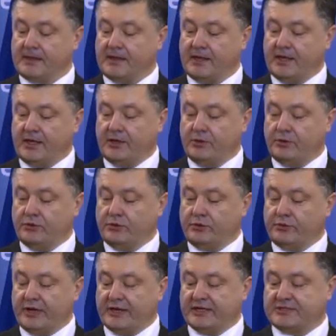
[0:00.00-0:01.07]

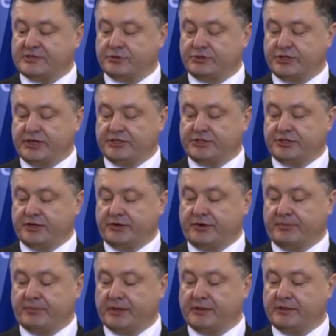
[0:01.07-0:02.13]
EU-Ukraine Association
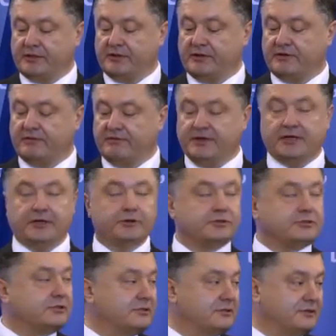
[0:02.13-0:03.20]
Agreement,
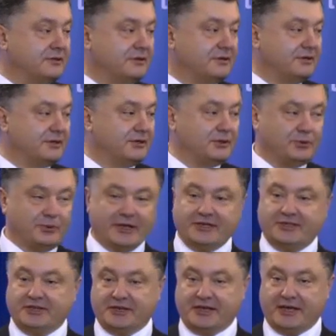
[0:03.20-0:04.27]
Vilnius,
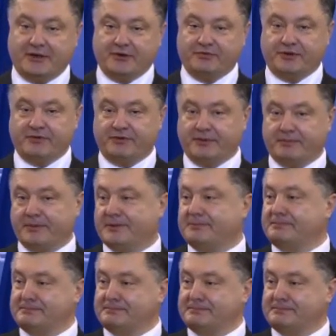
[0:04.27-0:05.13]
29 of November.